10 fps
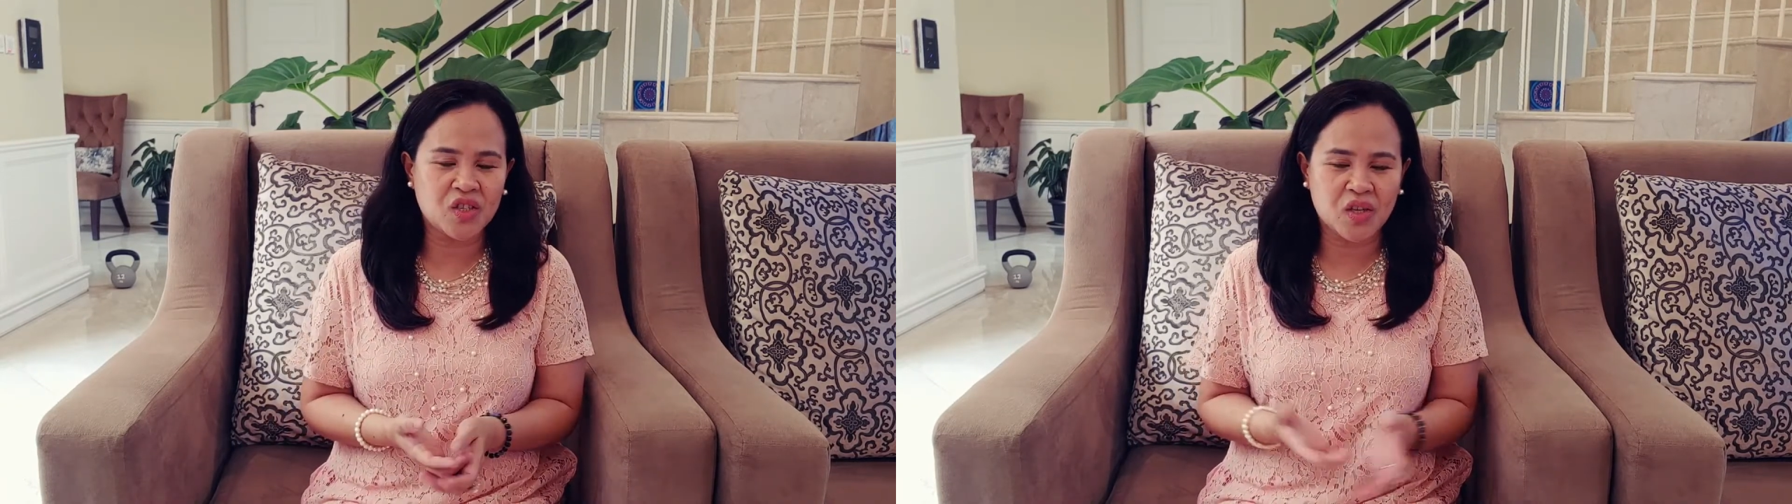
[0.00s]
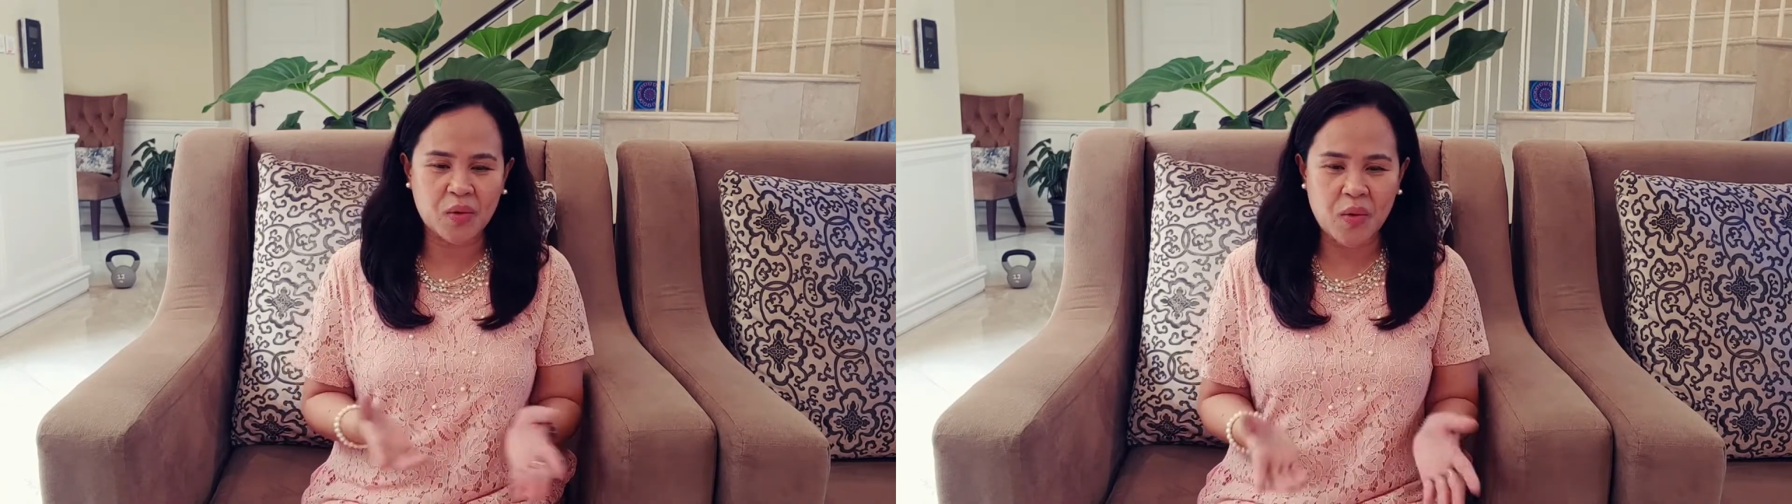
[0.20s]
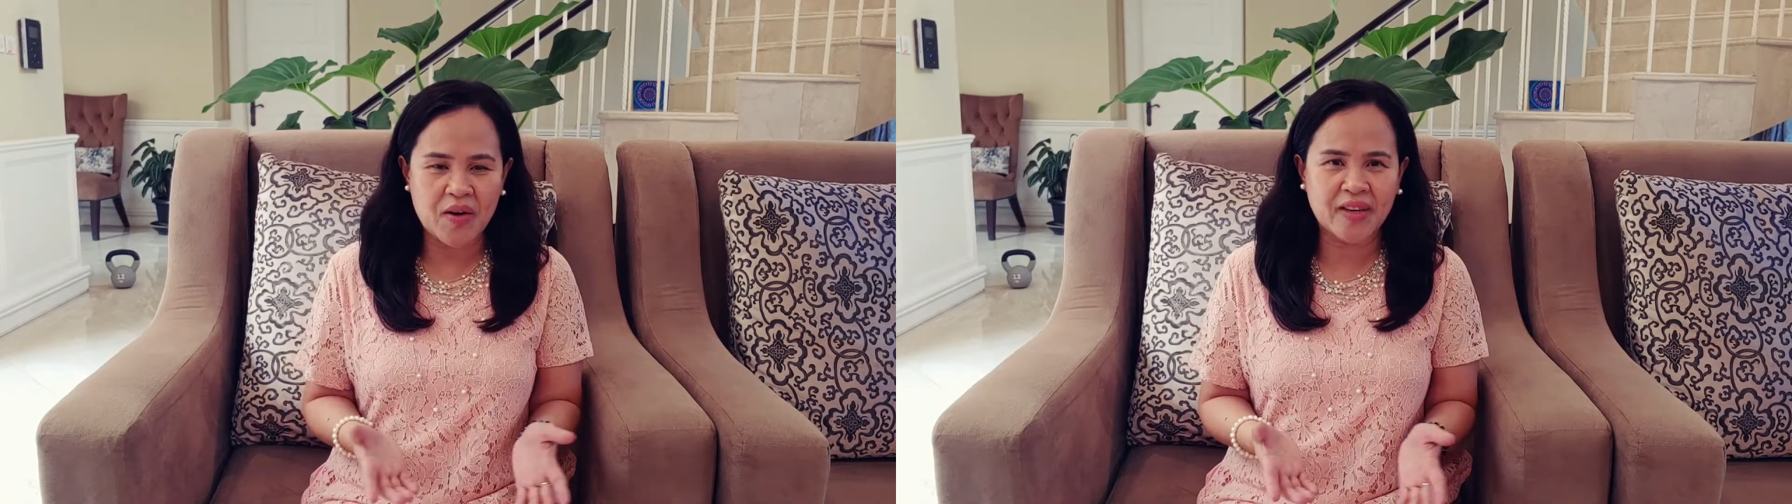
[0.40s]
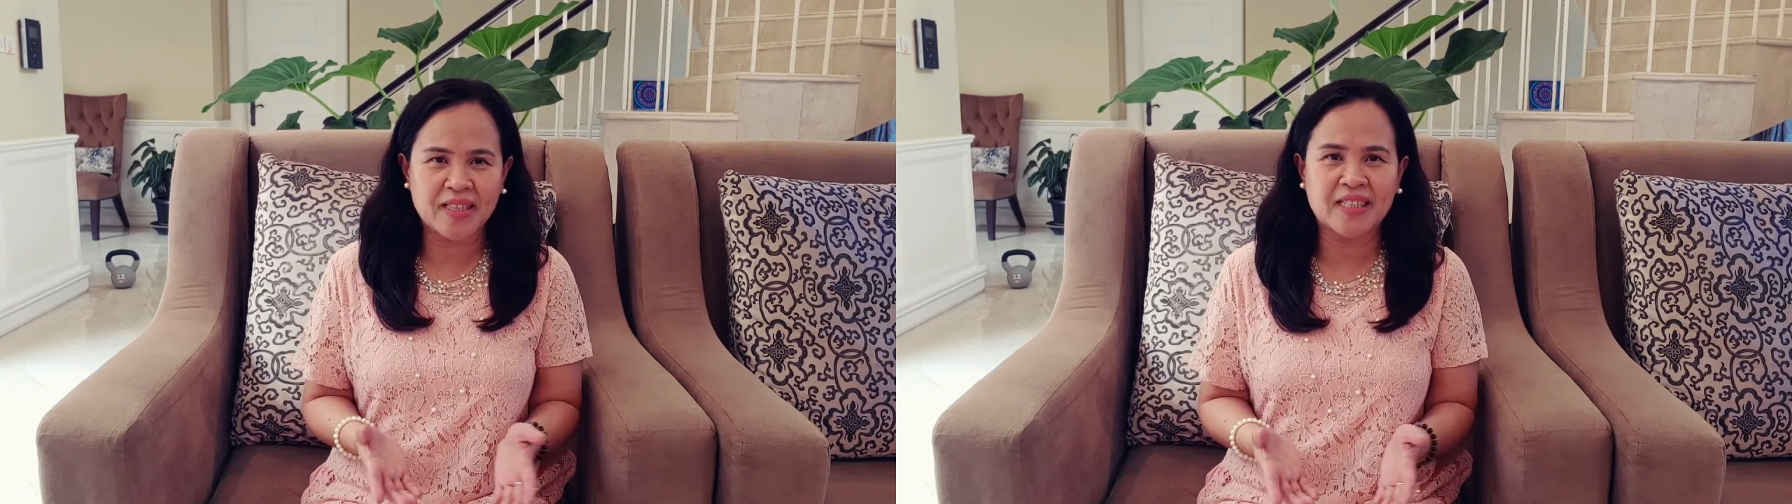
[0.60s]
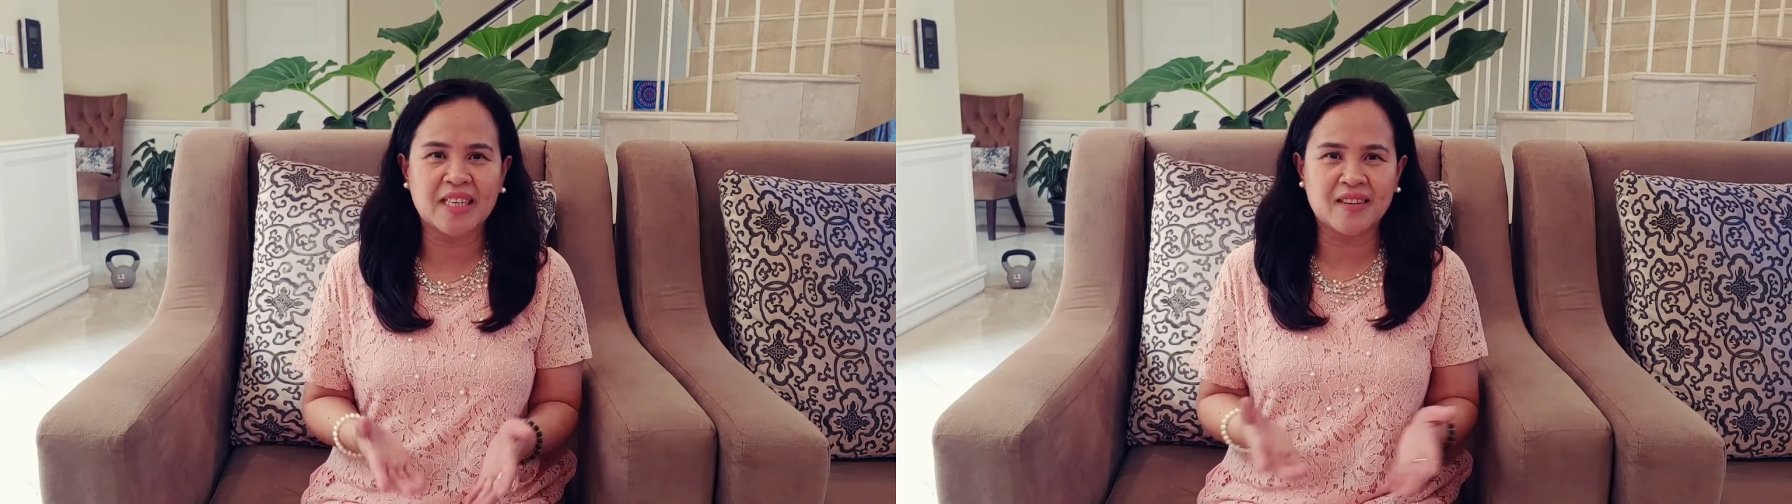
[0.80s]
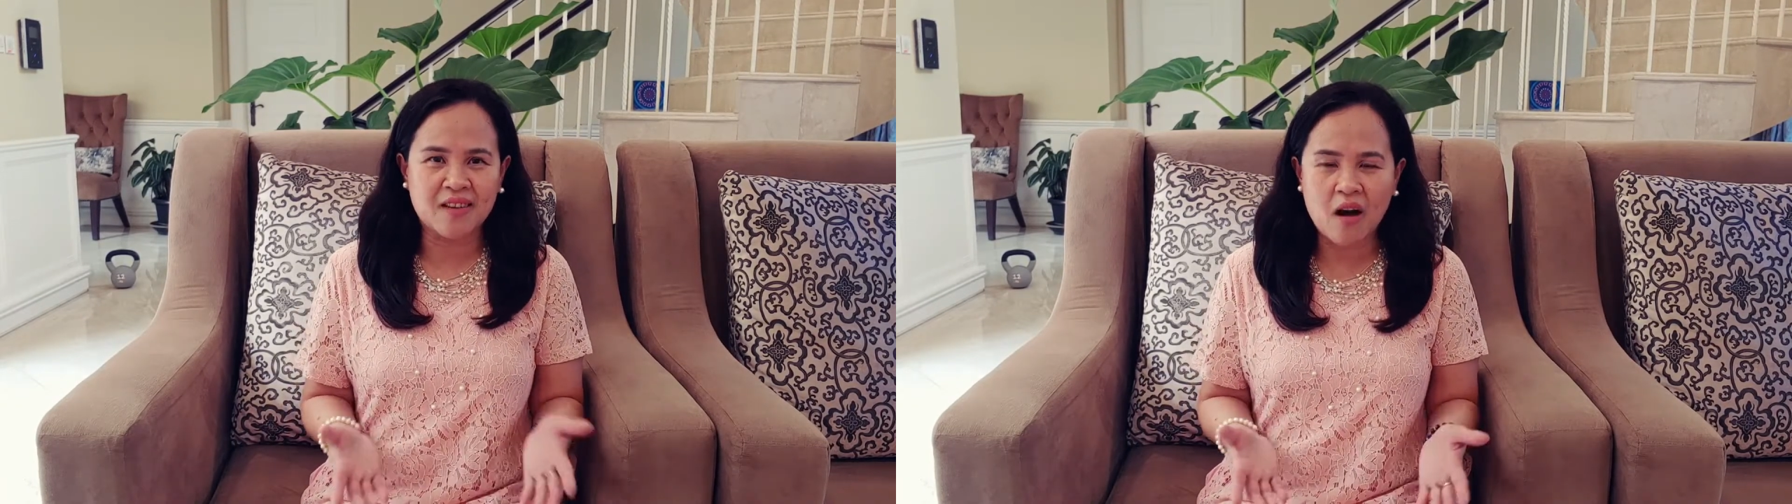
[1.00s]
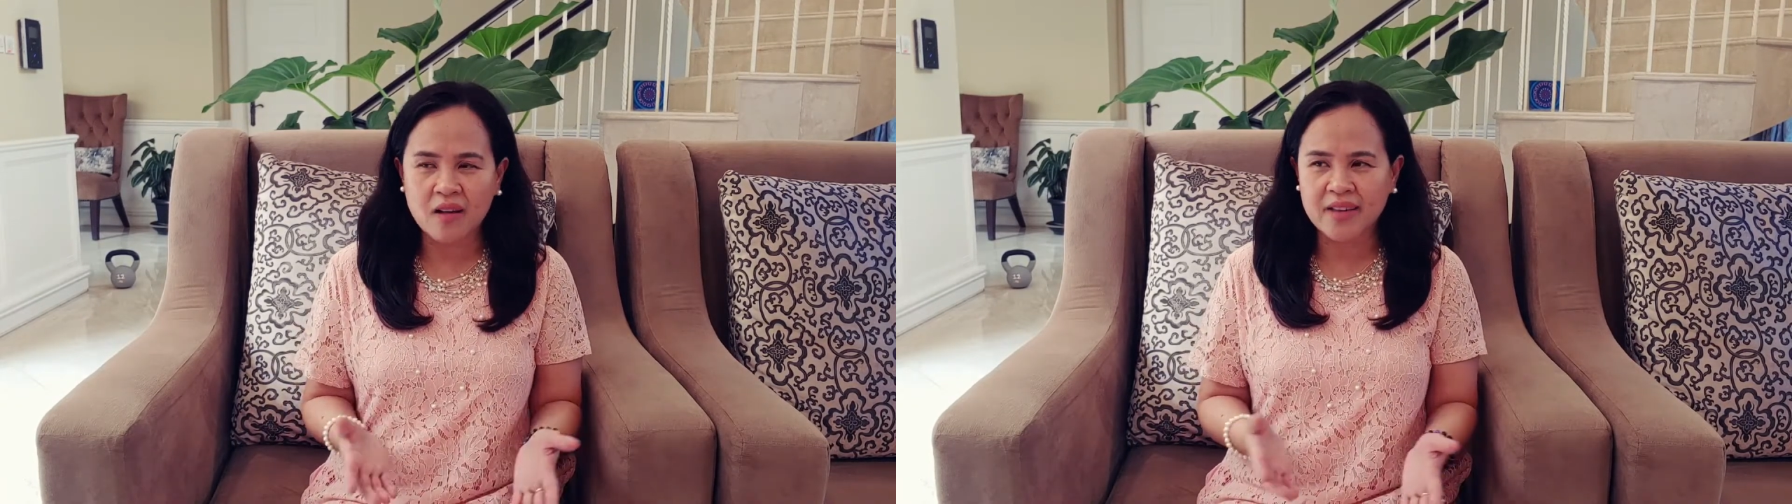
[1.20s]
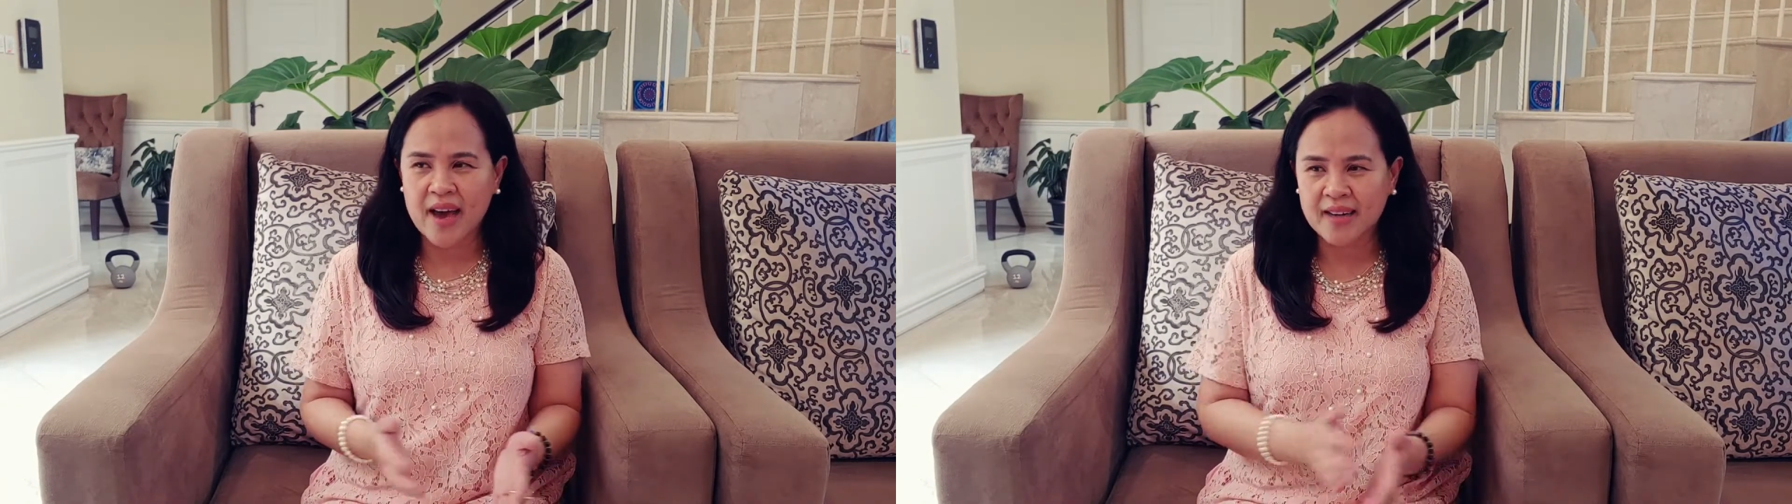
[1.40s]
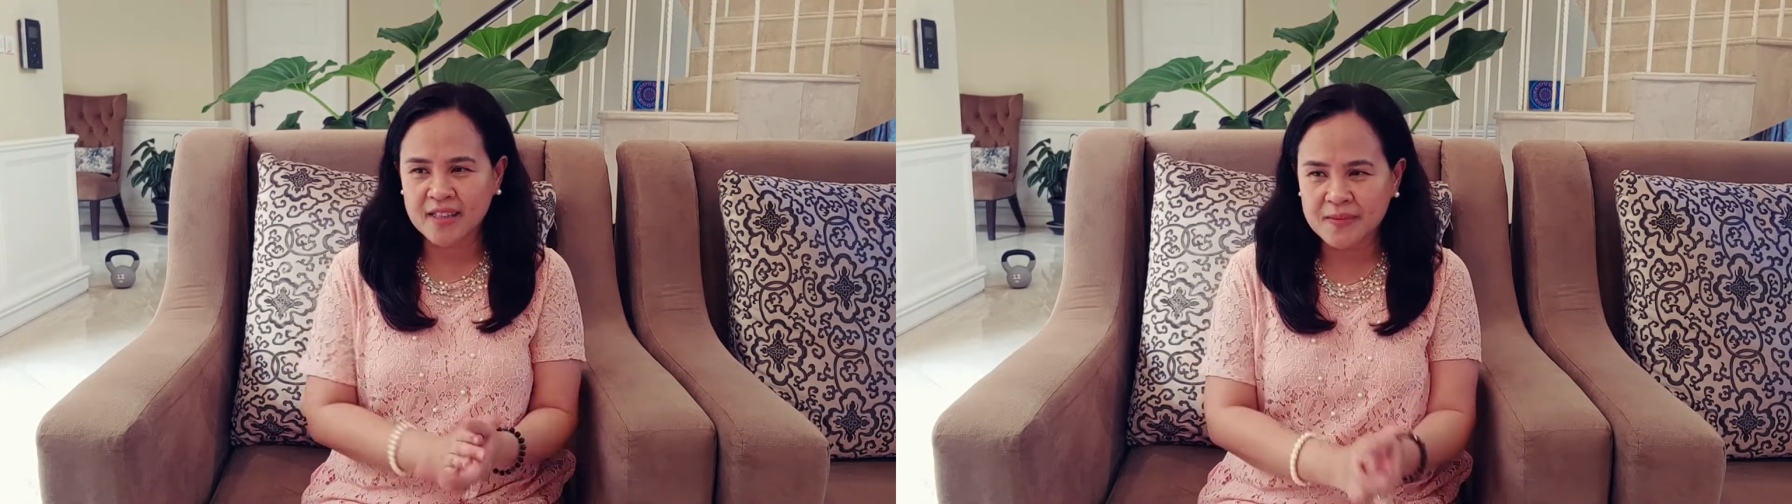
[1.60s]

the quarantine and all that.